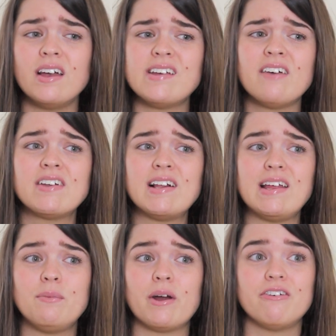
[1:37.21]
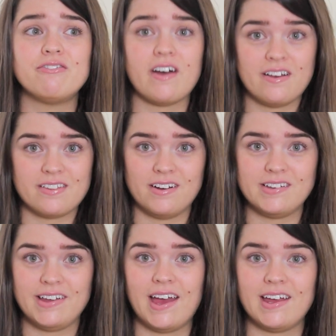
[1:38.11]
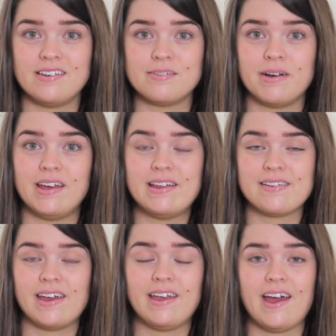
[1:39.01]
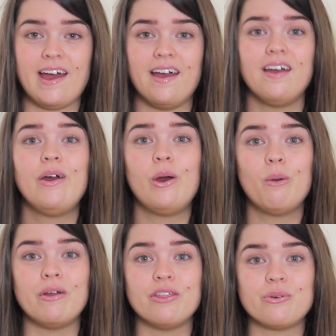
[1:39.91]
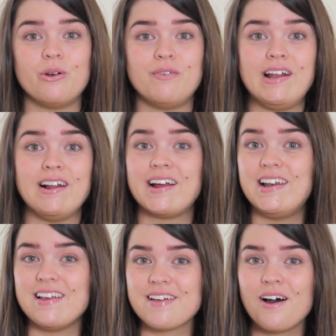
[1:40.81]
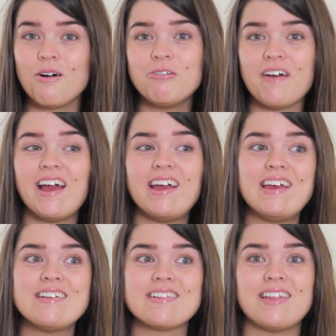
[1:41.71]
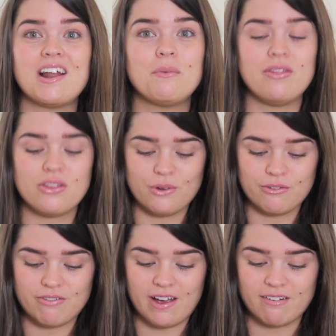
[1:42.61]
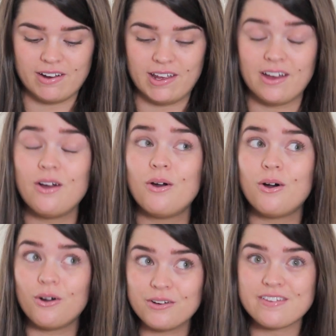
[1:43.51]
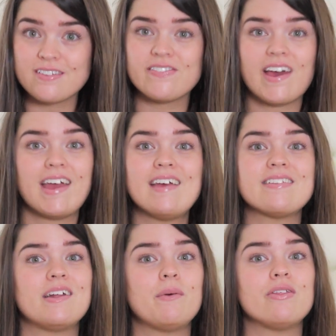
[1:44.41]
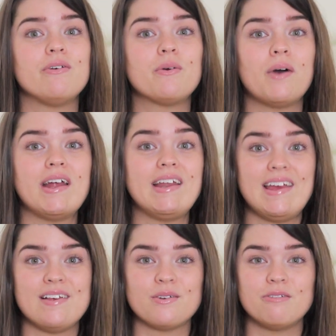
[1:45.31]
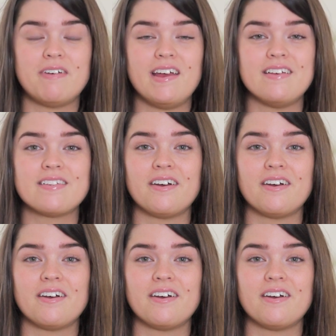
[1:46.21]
I definitely, when I first started getting into my skincare, went through a really like Lizelle phase, then I went through a very Origins phase, then I went through quite an Aesop phase.